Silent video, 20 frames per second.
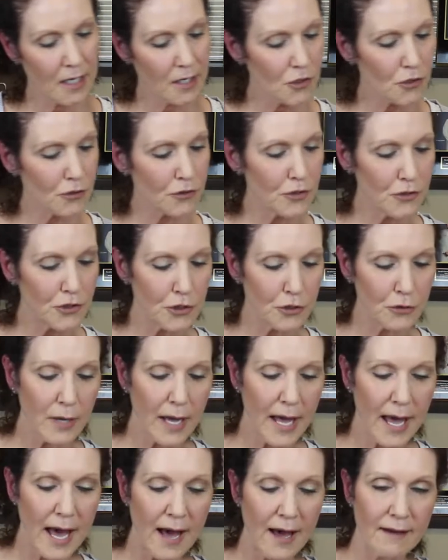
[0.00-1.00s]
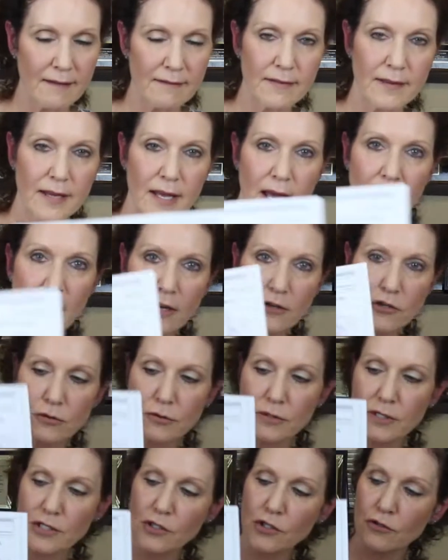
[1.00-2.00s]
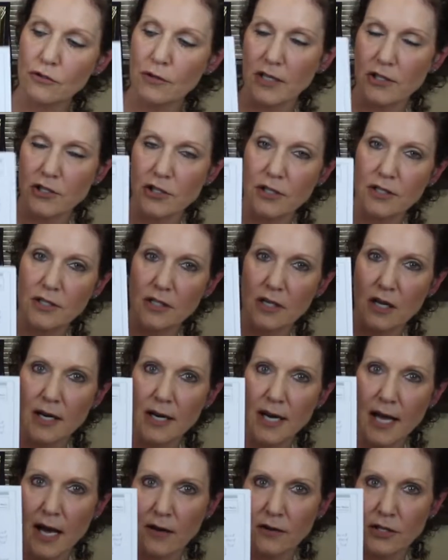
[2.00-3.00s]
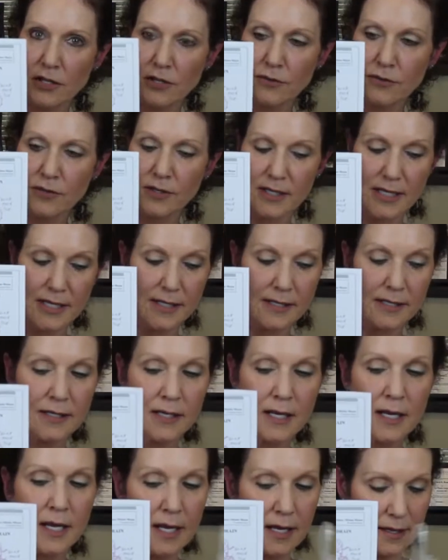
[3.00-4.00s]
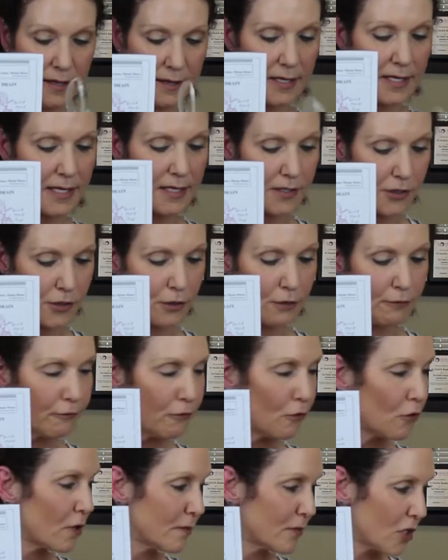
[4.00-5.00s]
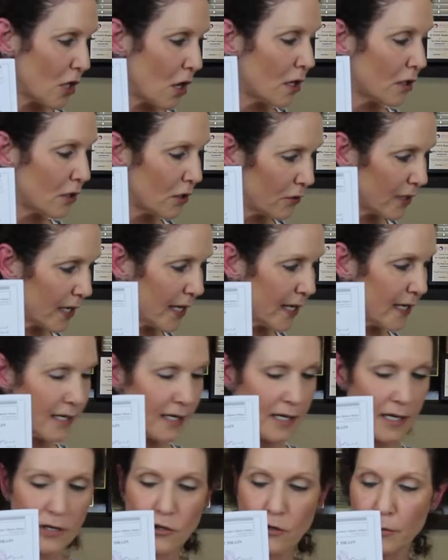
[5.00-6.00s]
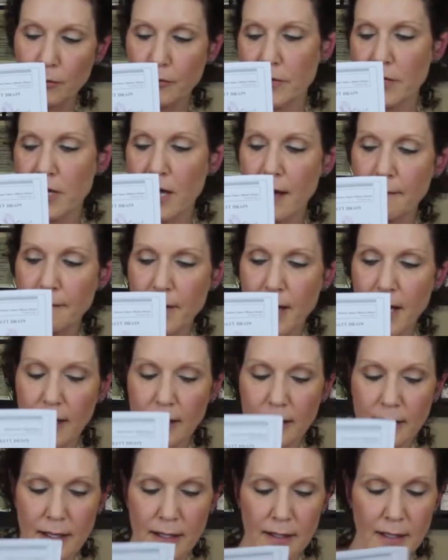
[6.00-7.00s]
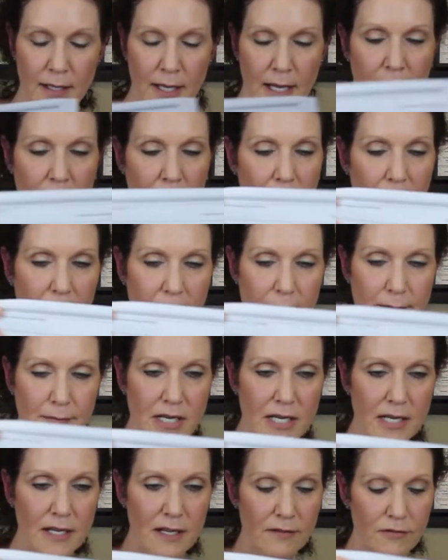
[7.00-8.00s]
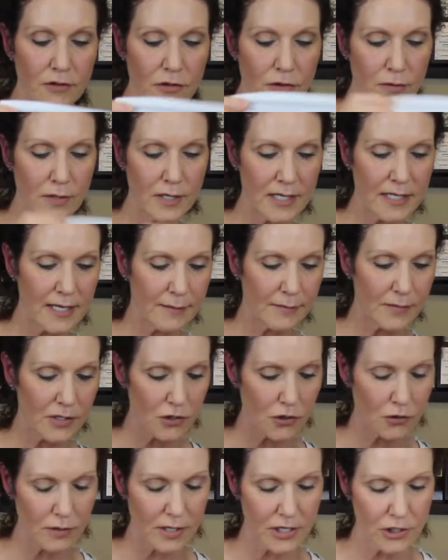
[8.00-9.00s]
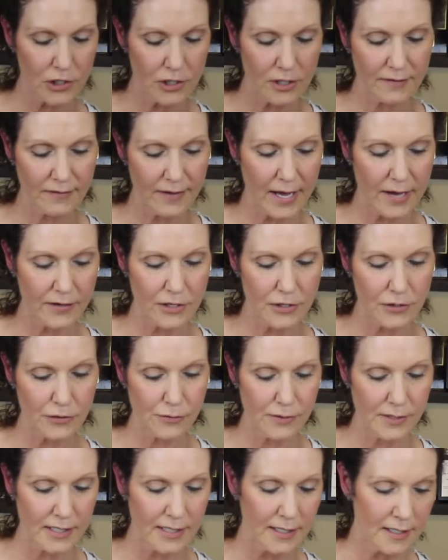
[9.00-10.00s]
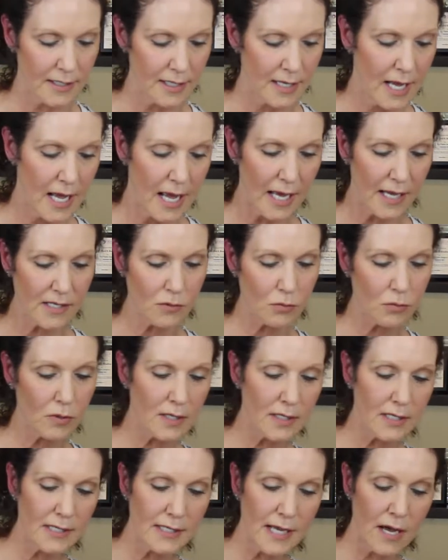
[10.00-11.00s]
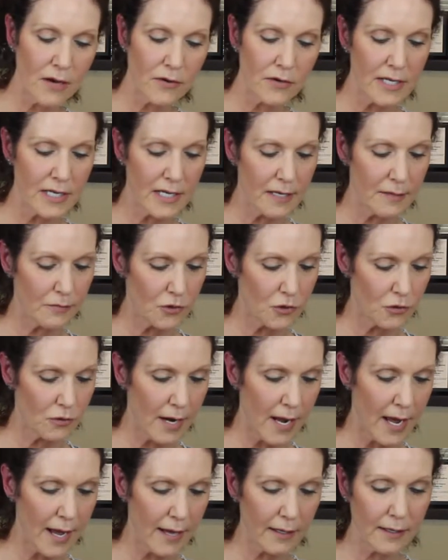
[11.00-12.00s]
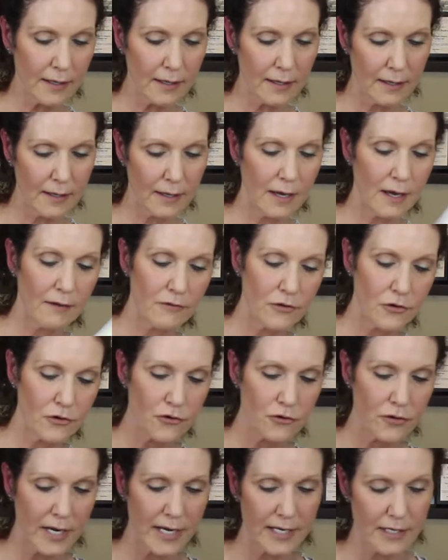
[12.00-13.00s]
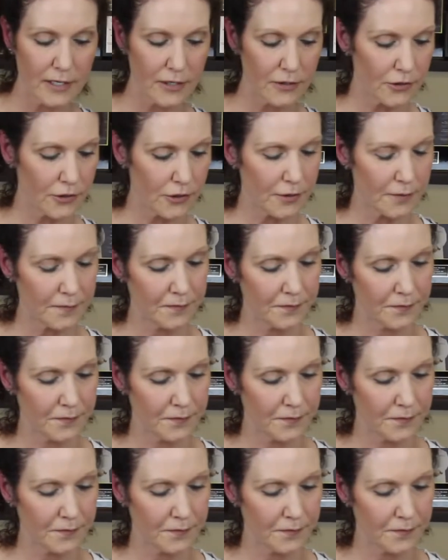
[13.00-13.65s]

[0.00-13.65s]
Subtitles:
So you do have actual instructions on how to use this. These two forms are located in your pre-op packet, and I'm going to give you a demonstration of how to use it, as well as how to keep track of your drainage.